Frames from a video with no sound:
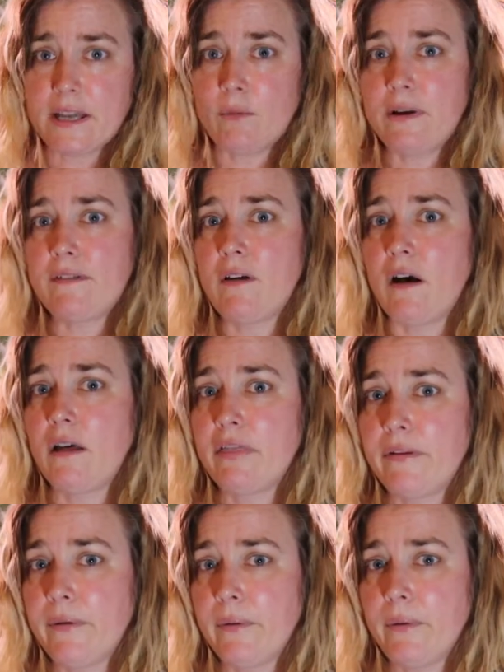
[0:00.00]
that we've gone
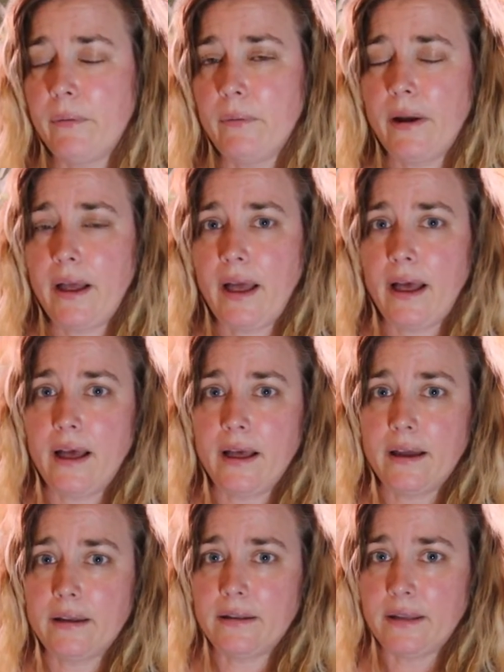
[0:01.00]
through
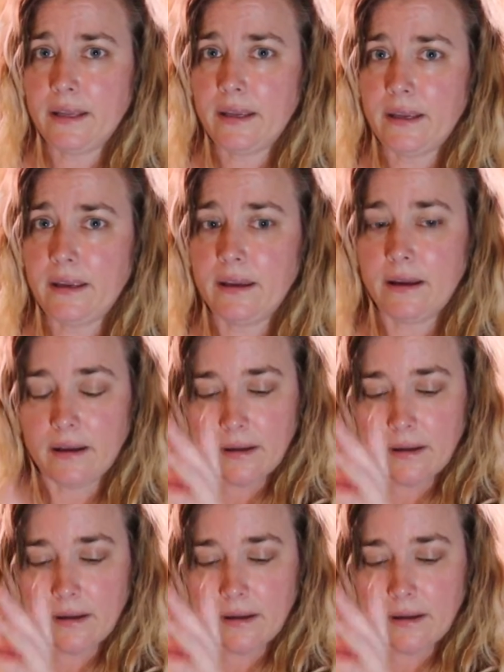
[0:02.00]
on the